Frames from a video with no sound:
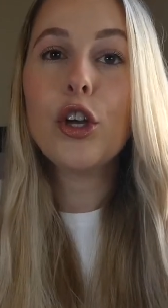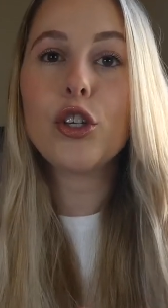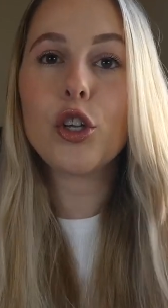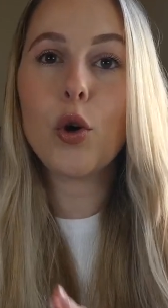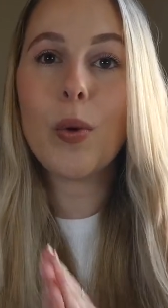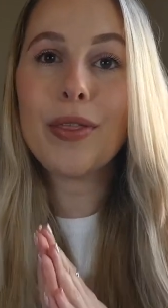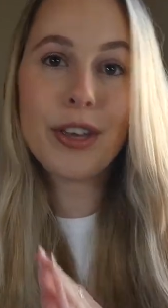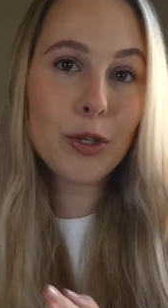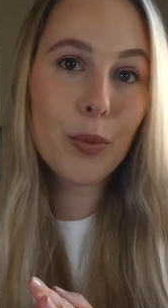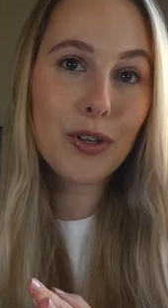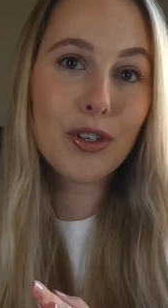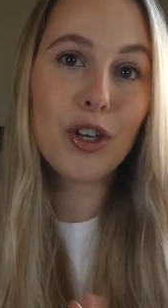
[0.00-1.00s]
So
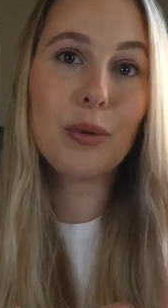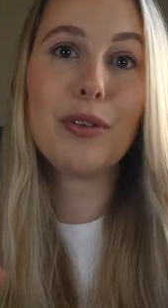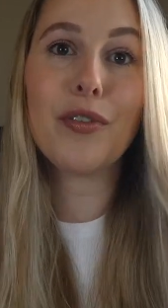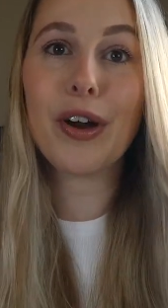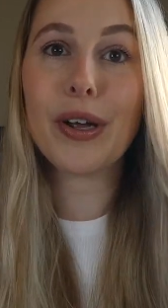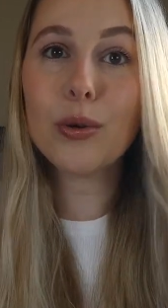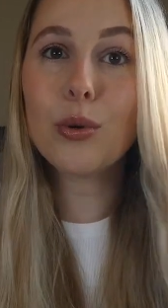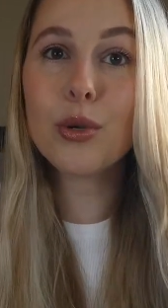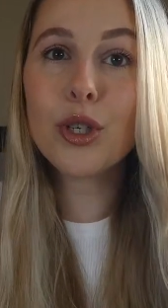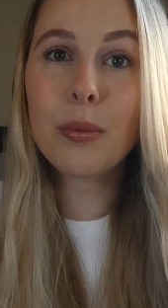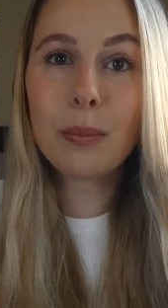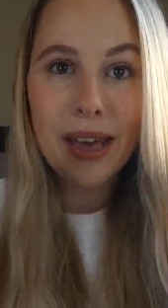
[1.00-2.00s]
this one's going to be very
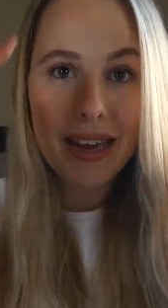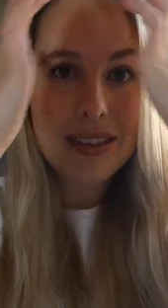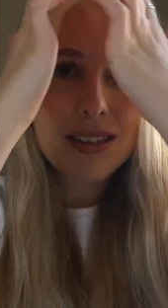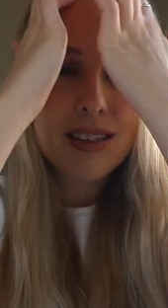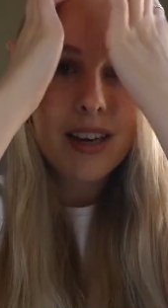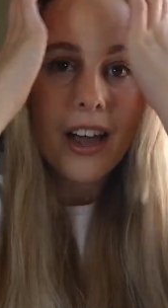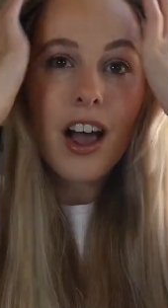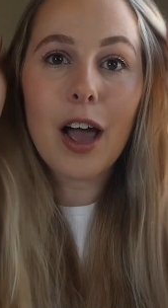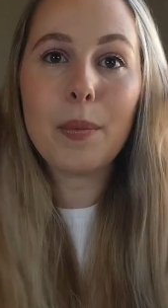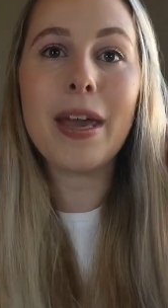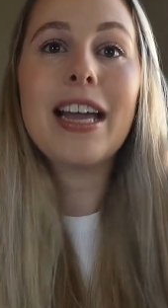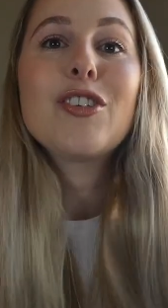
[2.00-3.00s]
autumn based.
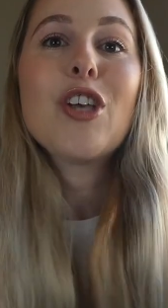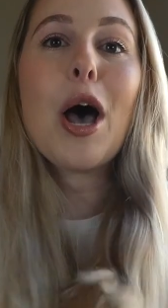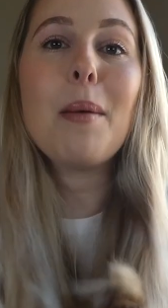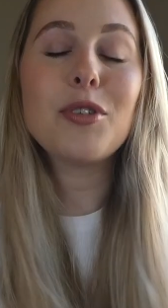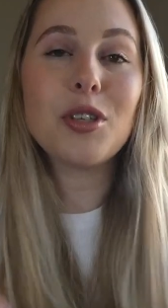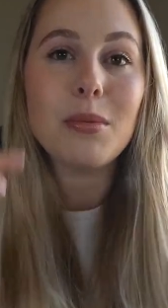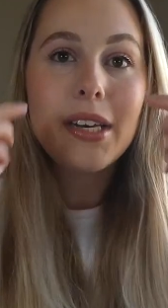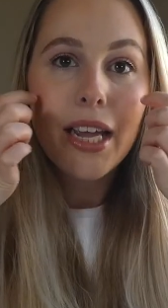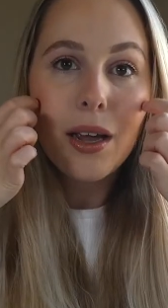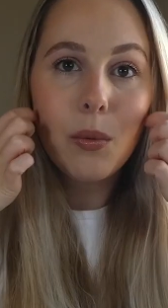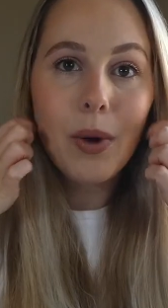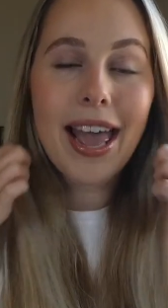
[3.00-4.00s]
I picked up some
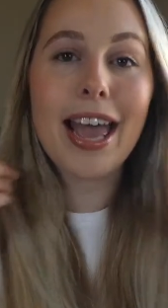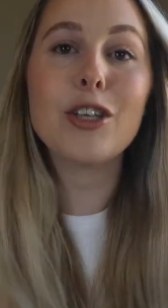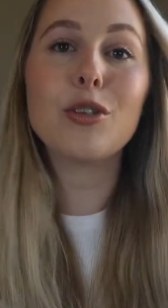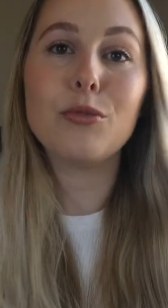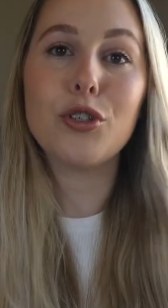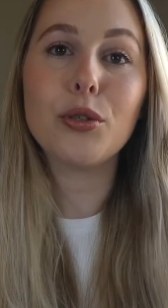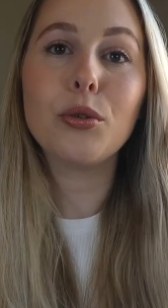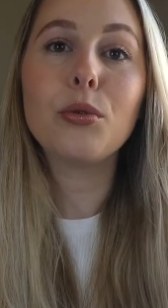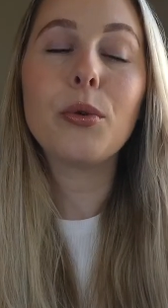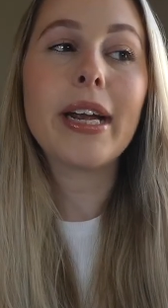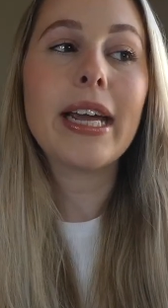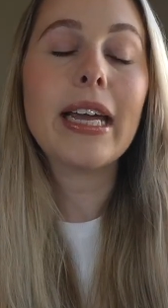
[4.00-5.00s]
knitwear, some
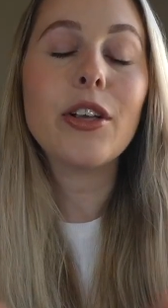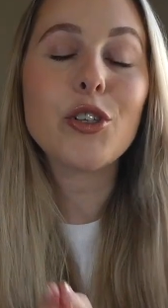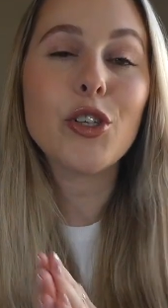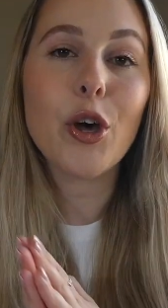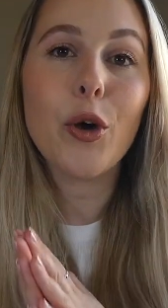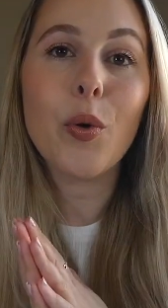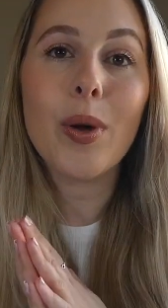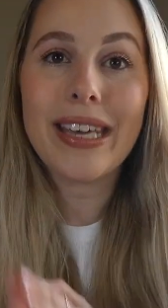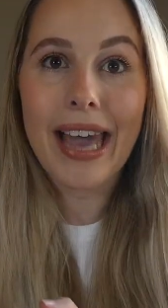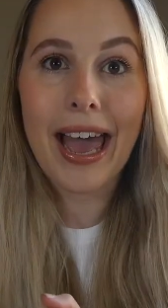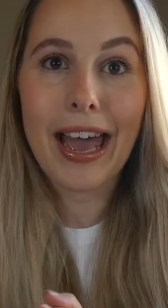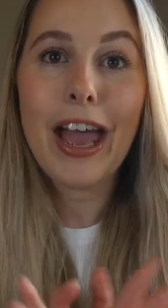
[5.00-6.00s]
jewelry. So
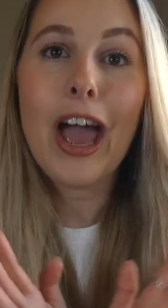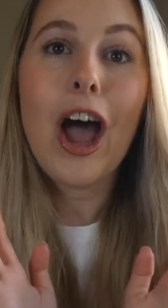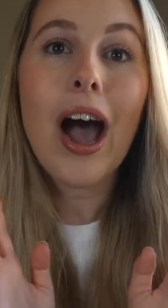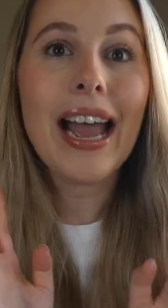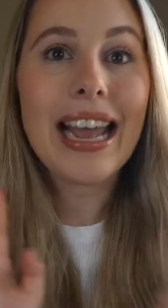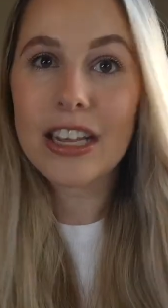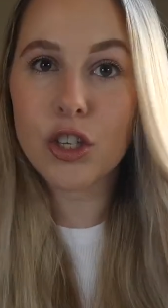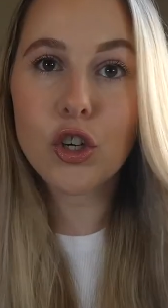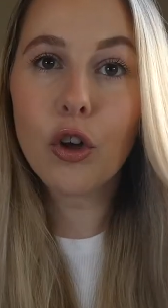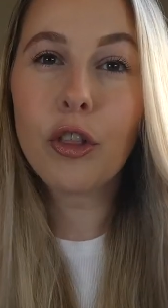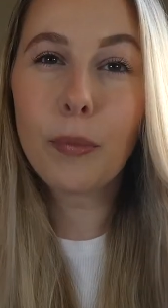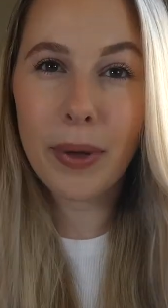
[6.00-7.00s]
yeah, it's
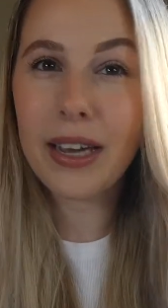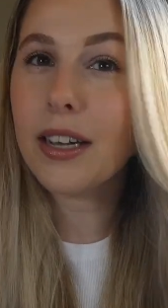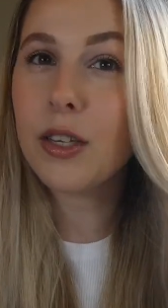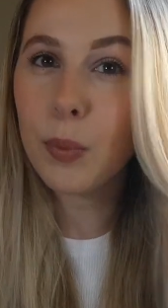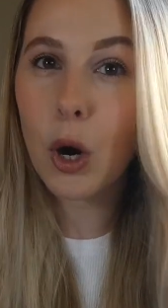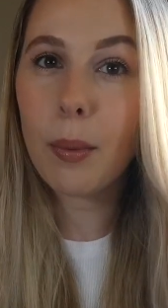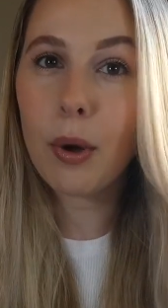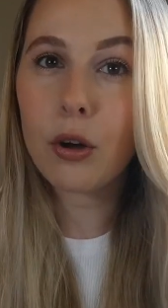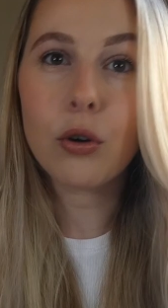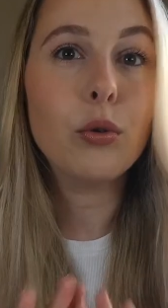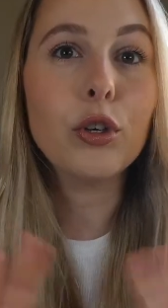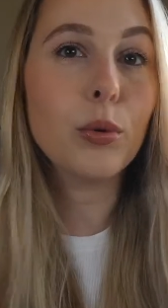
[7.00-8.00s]
not the biggest Primark
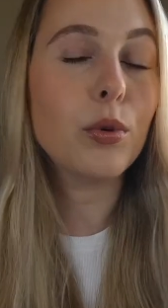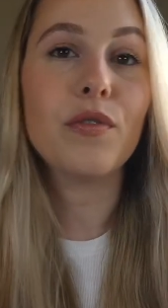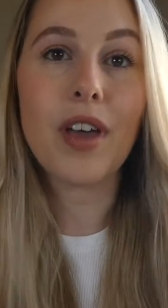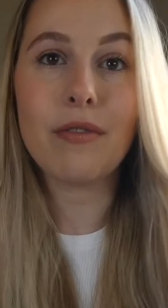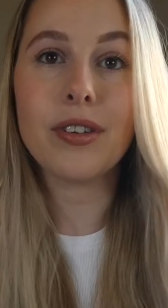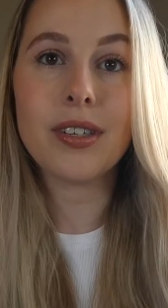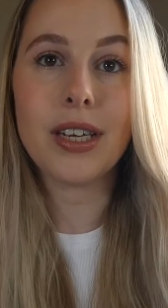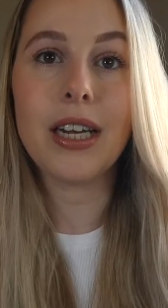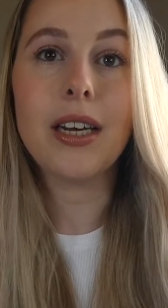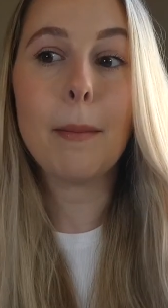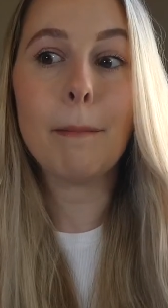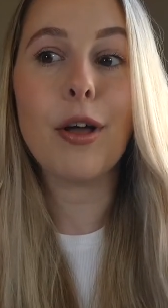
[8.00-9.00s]
haul you would have ever
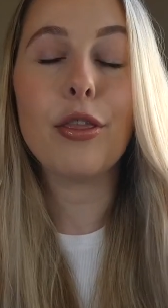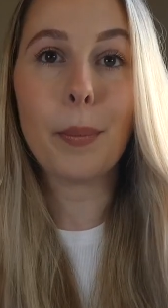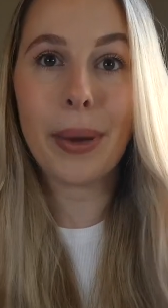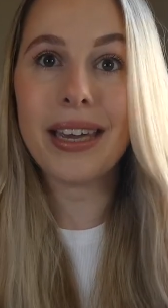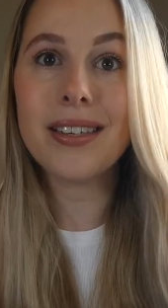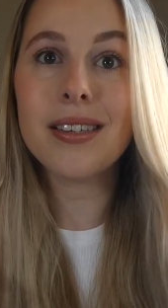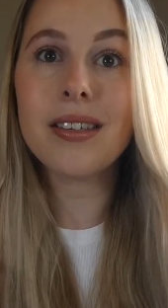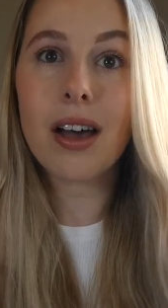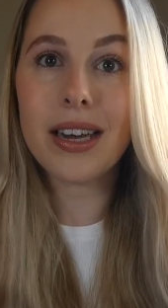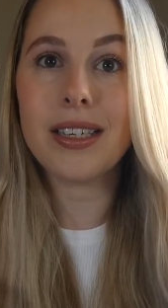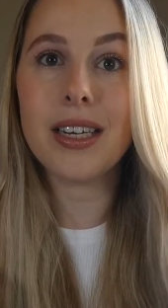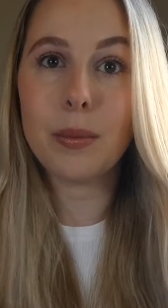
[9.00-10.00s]
seen, but the pieces that
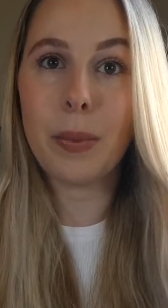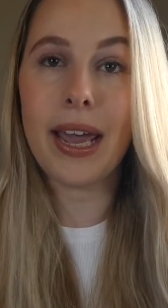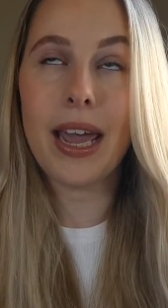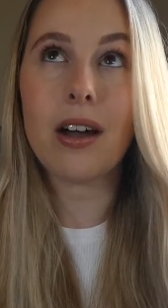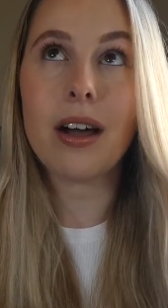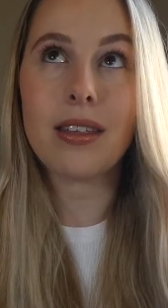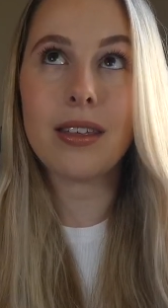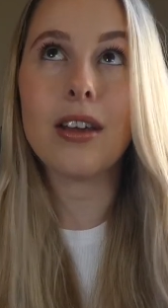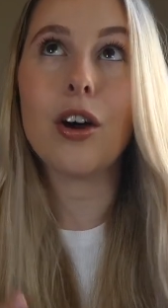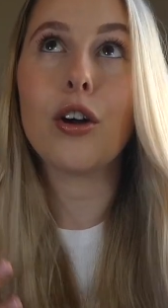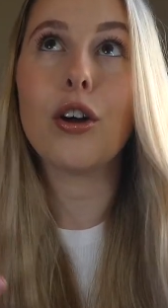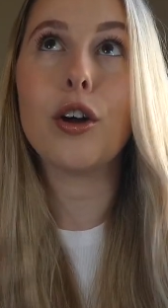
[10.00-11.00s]
I did pick I
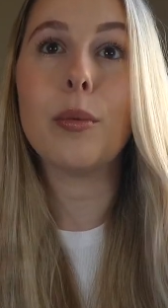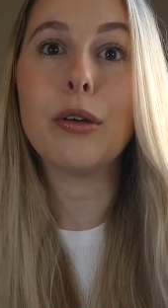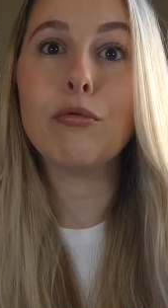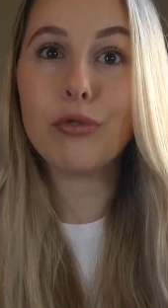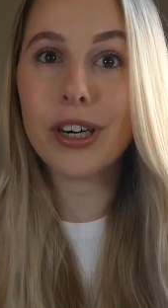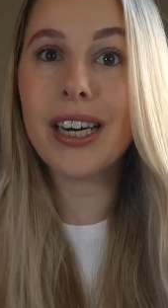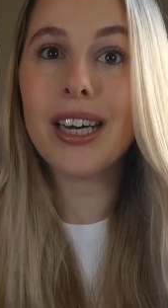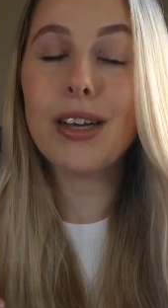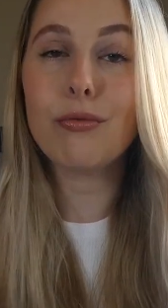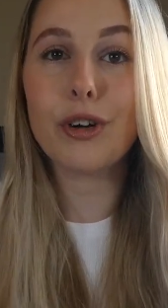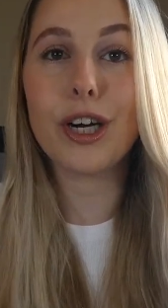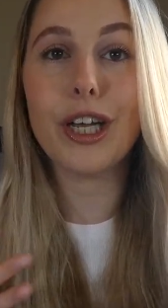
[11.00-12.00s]
think are going to be
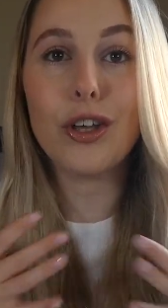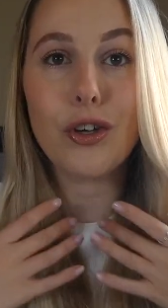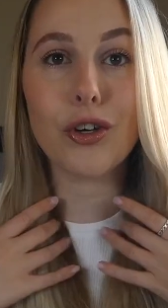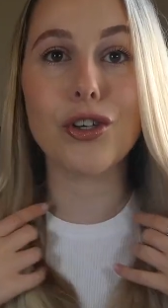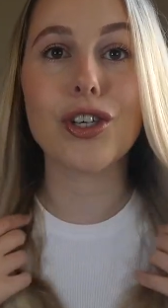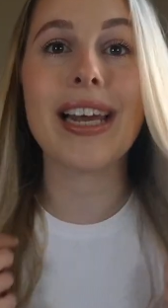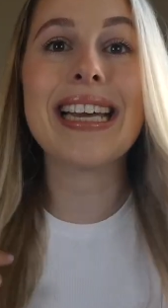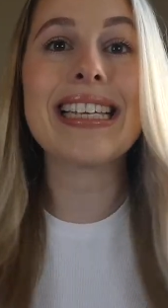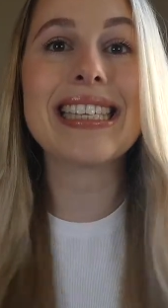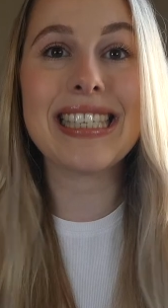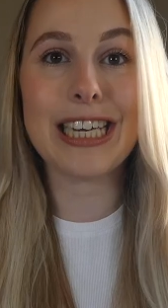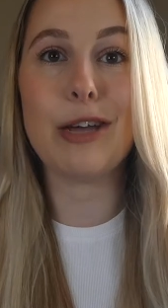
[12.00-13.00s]
really, really good, like
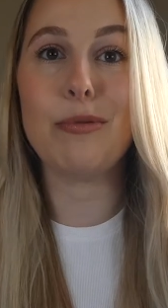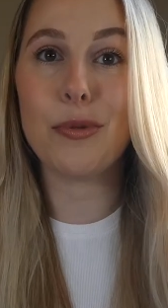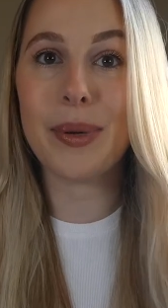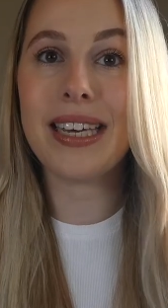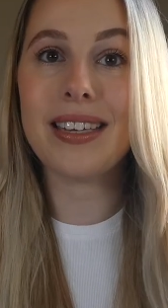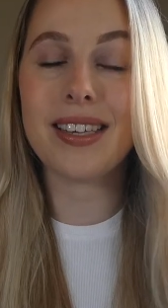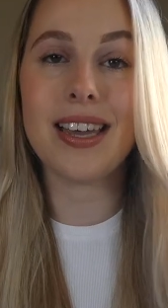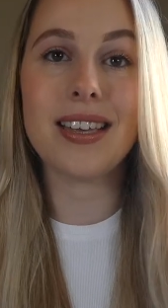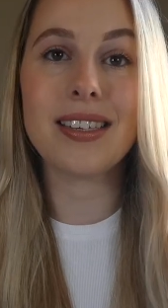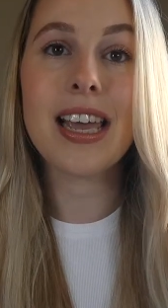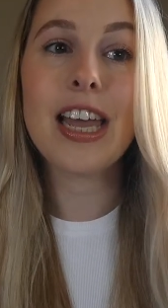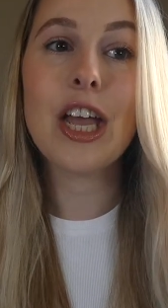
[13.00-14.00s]
staple pieces